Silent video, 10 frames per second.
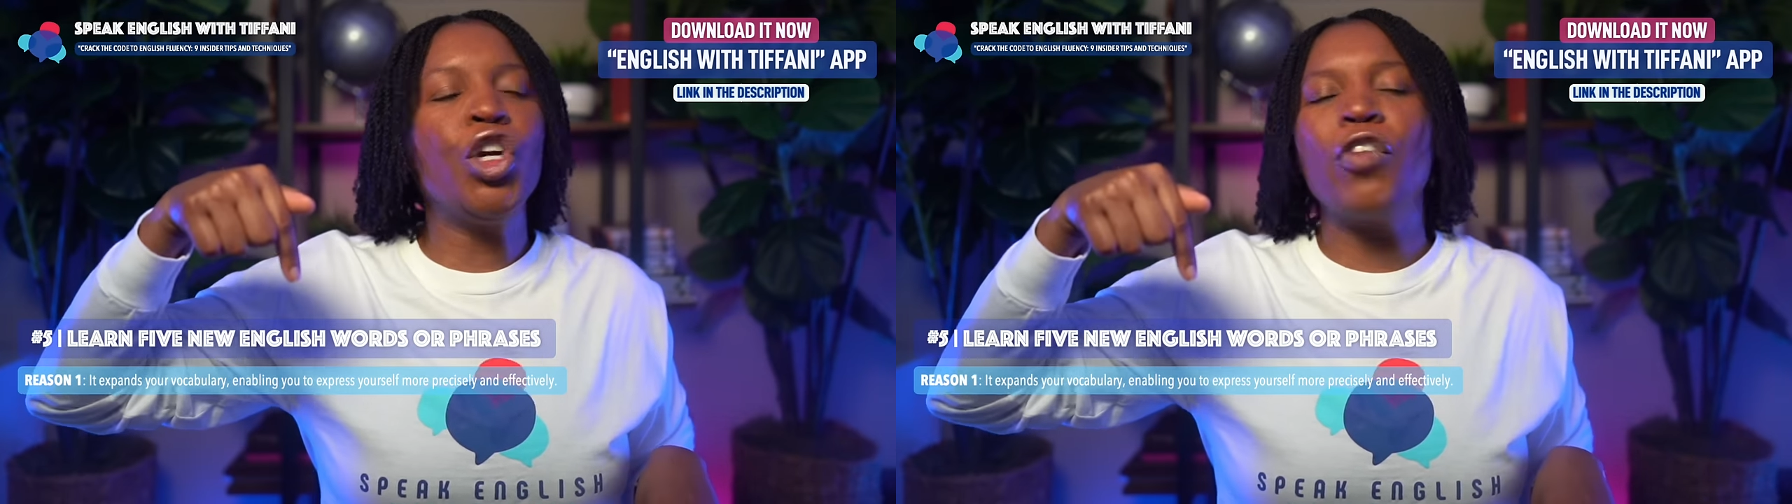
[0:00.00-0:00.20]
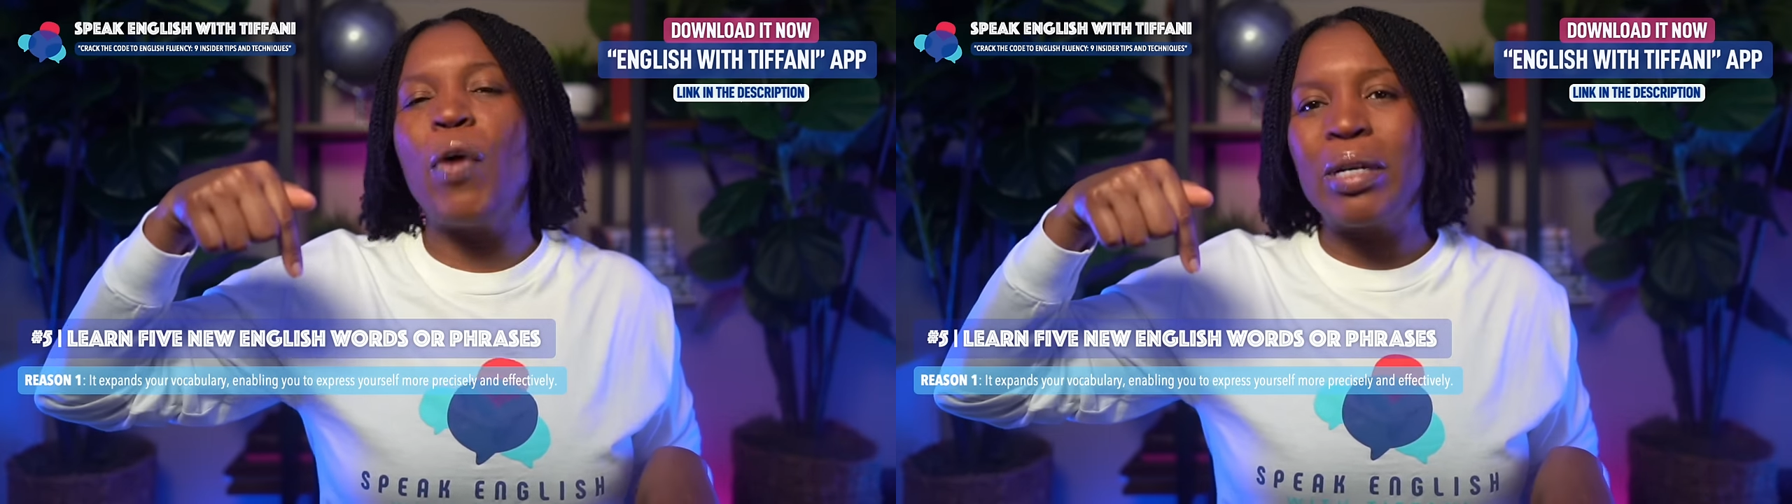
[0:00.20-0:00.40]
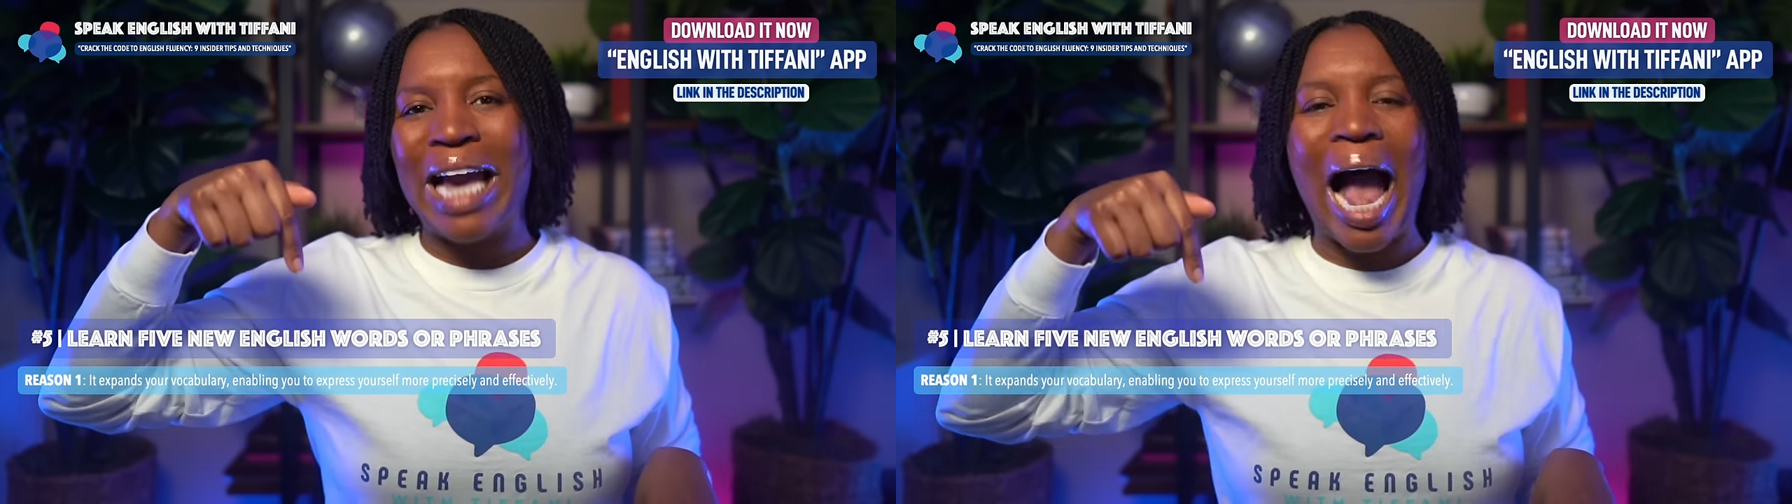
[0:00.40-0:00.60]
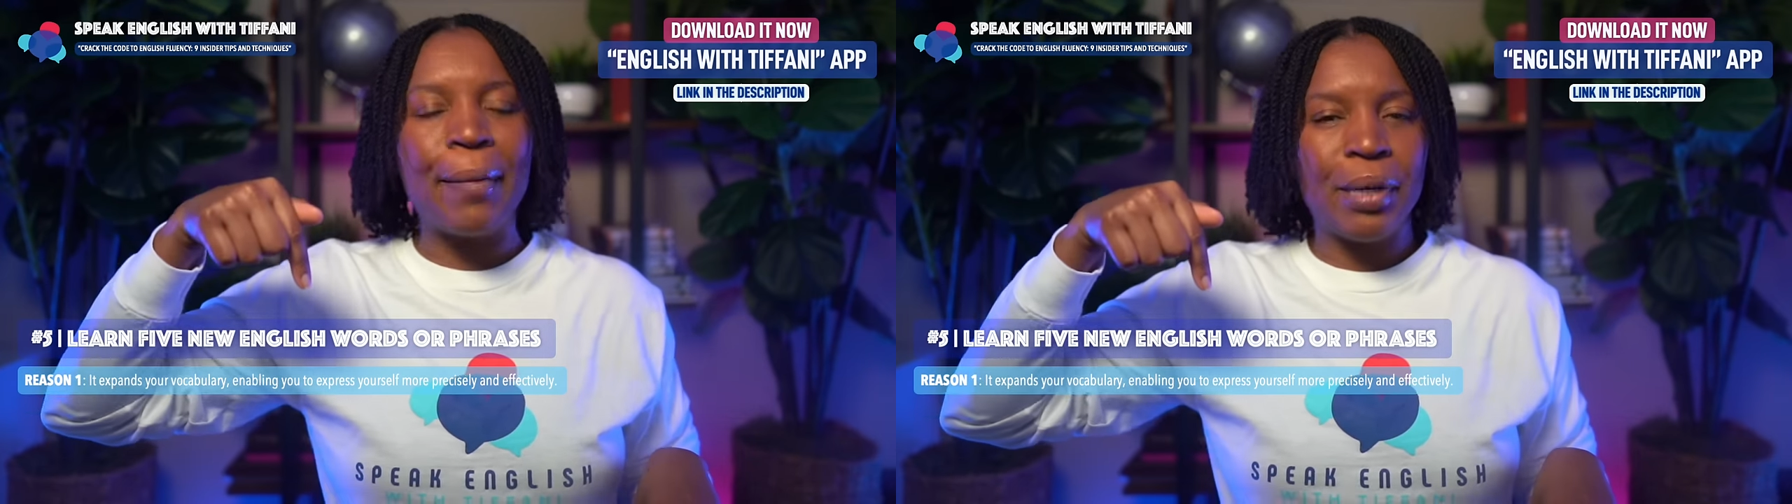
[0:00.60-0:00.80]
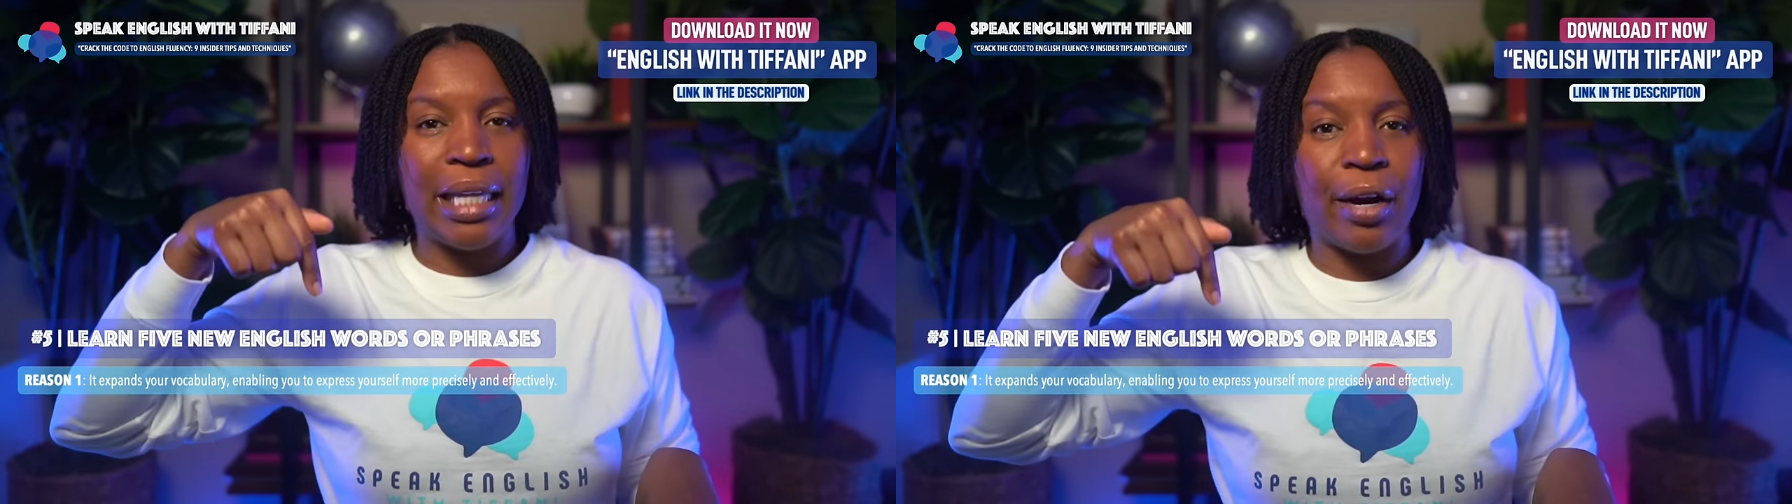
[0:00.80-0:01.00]
your
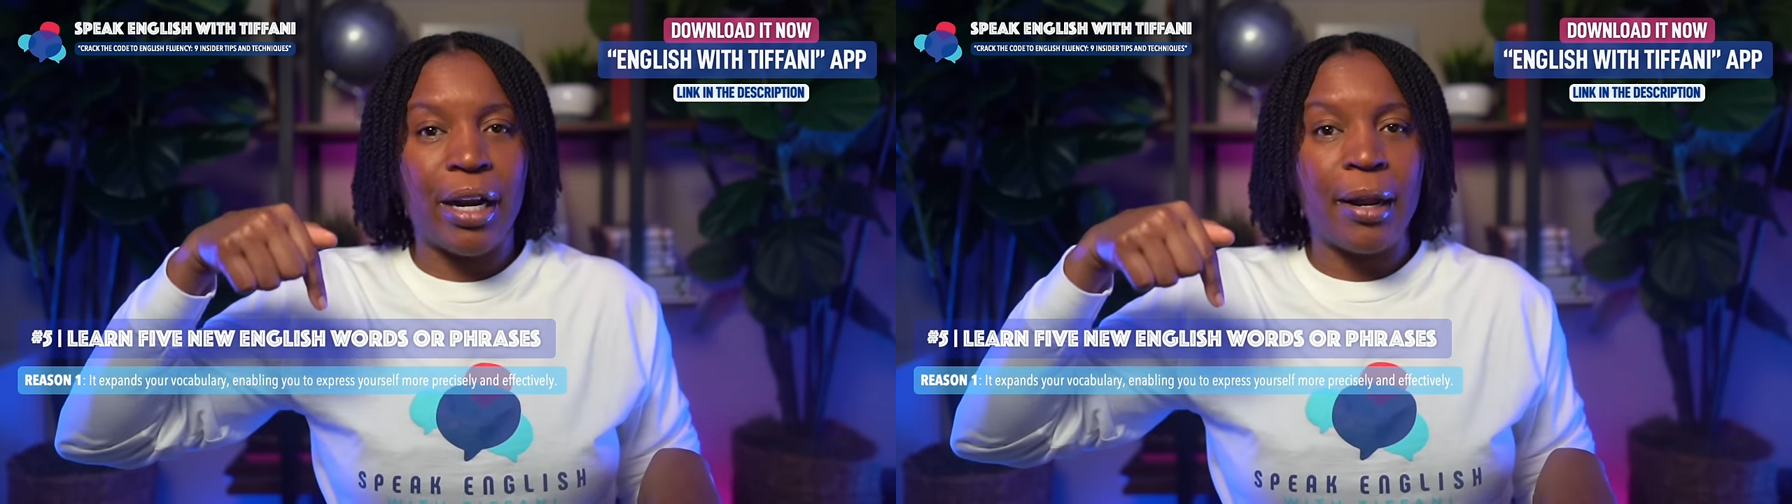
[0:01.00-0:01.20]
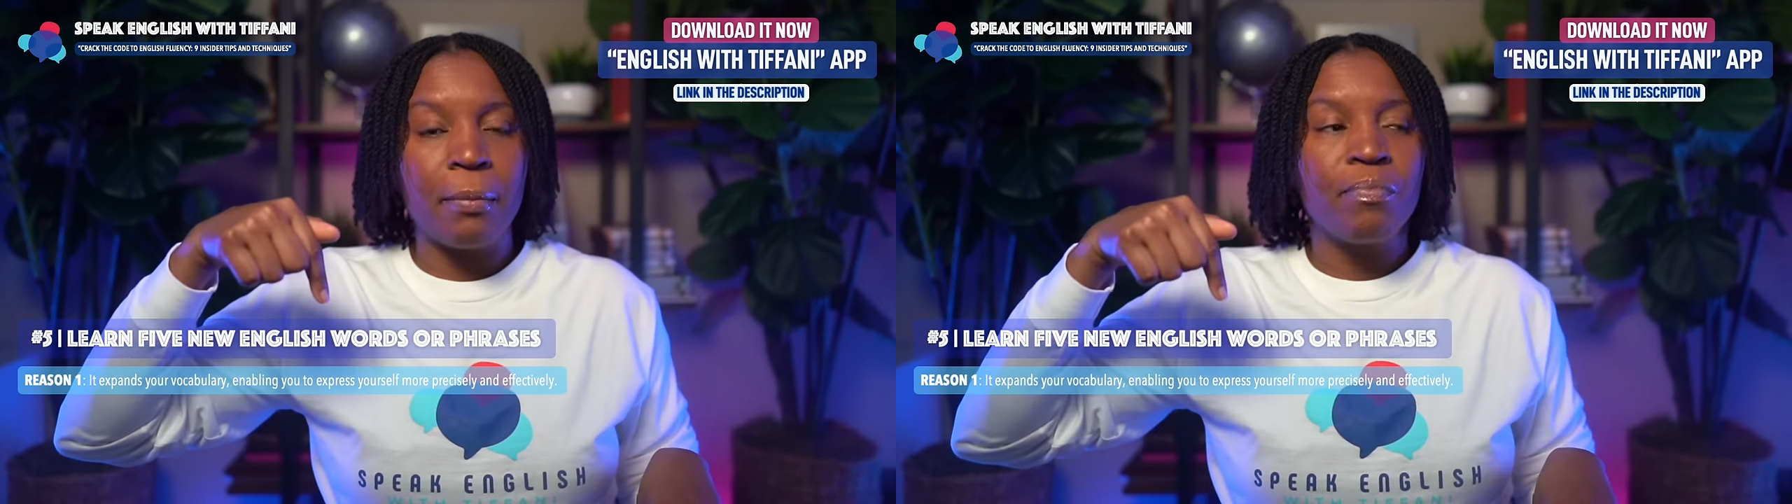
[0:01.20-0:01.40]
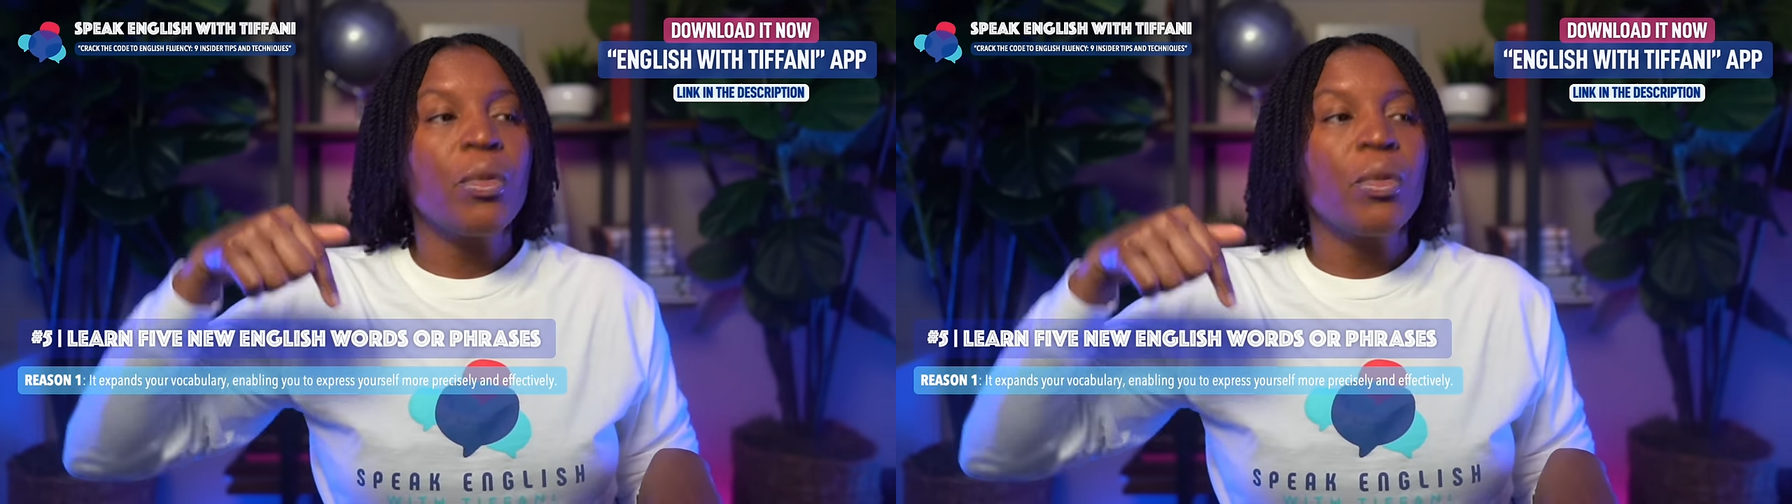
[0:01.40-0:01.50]
vocabulary,